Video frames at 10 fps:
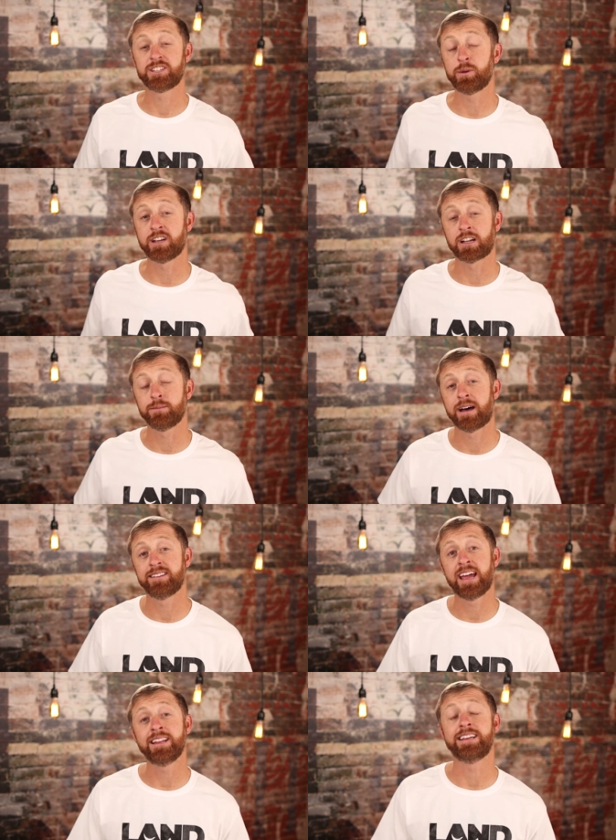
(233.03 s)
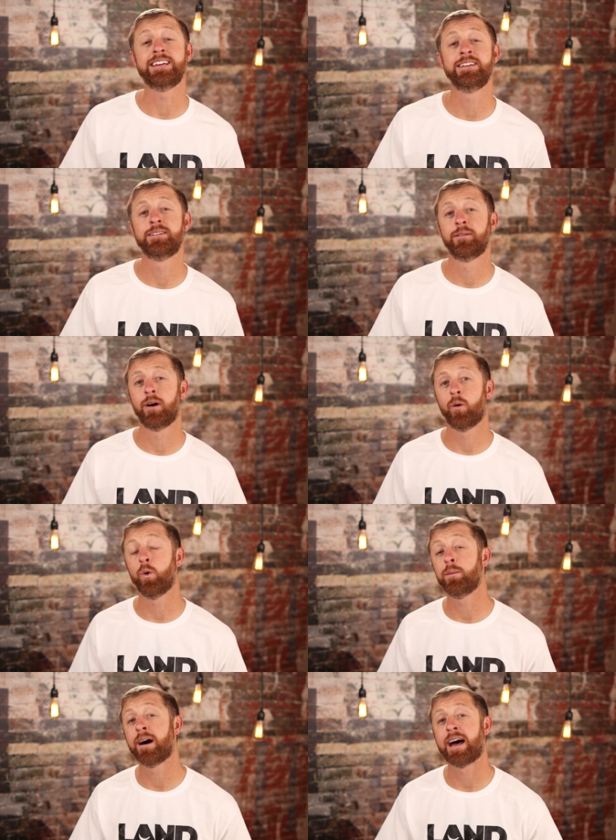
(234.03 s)
So we talked about daily.
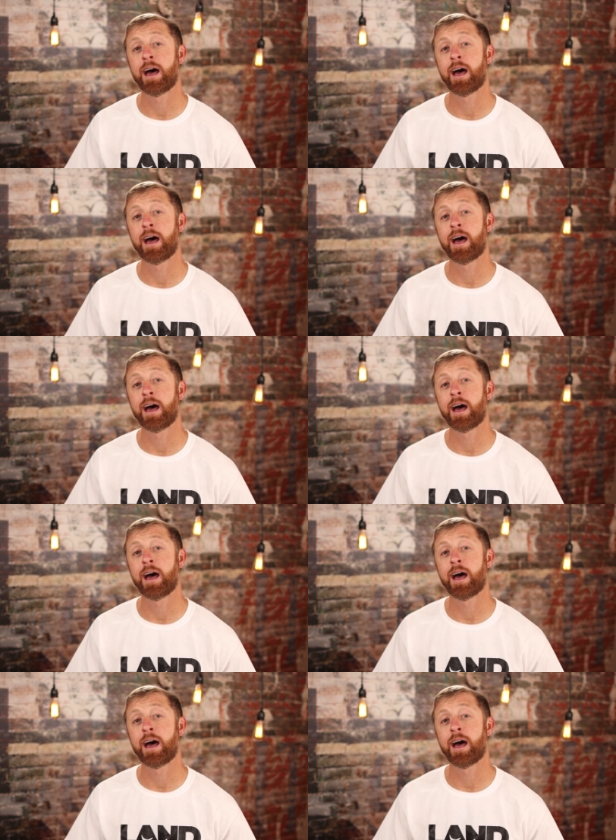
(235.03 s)
What about